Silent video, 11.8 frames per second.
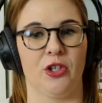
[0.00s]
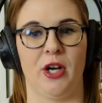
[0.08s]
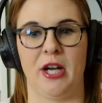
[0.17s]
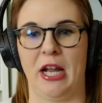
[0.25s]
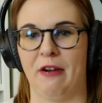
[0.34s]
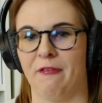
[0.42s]
you're
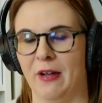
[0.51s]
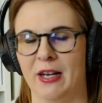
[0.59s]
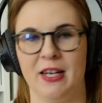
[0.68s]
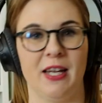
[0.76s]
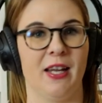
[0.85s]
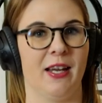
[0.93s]
trying to get
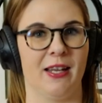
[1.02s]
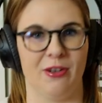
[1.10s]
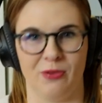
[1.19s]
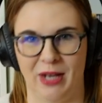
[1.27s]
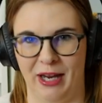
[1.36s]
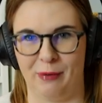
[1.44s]
funding,
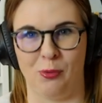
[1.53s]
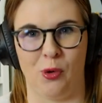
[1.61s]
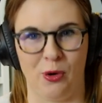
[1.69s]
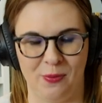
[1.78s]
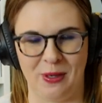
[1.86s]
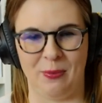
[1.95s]
you get
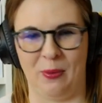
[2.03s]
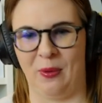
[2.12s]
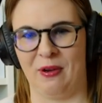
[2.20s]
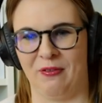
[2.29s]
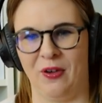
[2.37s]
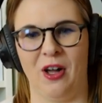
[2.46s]
more people
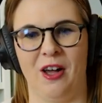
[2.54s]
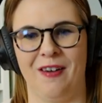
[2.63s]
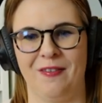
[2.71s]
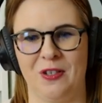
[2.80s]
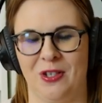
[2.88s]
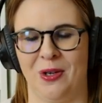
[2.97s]

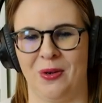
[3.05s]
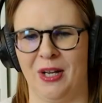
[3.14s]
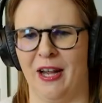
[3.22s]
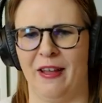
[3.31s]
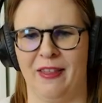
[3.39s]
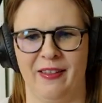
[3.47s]
involved. So
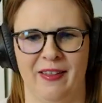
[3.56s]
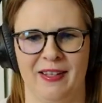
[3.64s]
yeah, I think